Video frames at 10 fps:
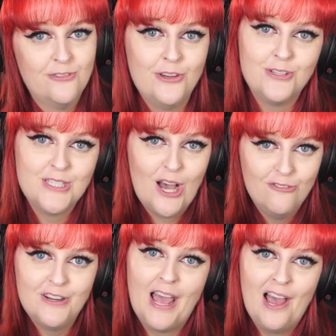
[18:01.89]
for
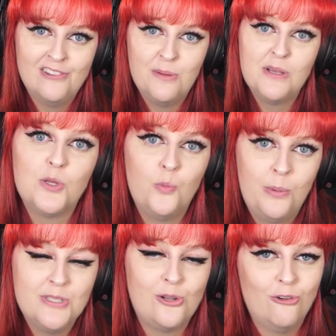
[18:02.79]
yourself and have him as a
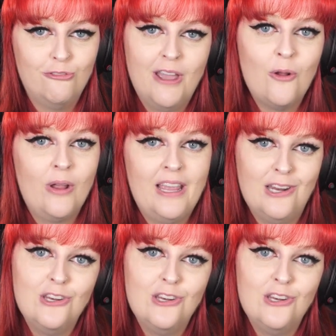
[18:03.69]
whimsical fairy in